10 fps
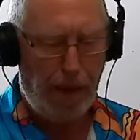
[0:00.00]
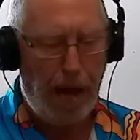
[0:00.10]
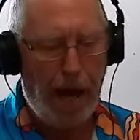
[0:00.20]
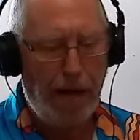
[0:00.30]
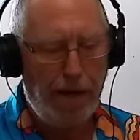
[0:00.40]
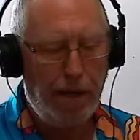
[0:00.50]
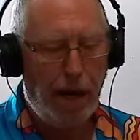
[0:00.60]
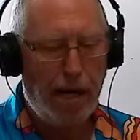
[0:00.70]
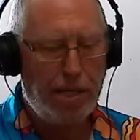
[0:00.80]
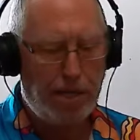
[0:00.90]
and
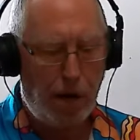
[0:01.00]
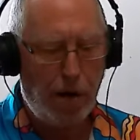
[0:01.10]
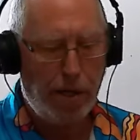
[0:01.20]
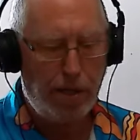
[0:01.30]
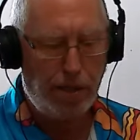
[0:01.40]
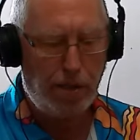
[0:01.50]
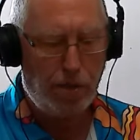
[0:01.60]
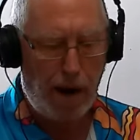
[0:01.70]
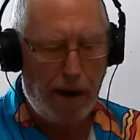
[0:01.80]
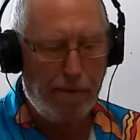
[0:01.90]
I started
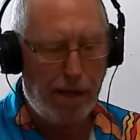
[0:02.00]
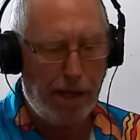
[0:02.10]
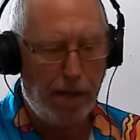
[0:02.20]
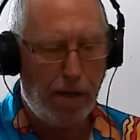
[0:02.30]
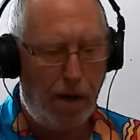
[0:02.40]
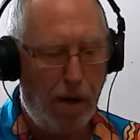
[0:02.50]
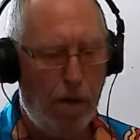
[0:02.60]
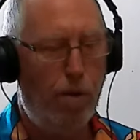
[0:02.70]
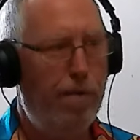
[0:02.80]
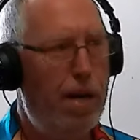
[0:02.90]
traveling all
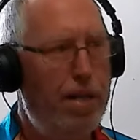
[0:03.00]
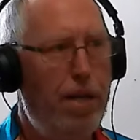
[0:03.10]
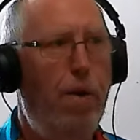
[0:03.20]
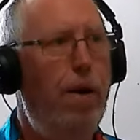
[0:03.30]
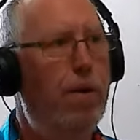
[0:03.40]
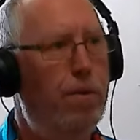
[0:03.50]
over Ontario,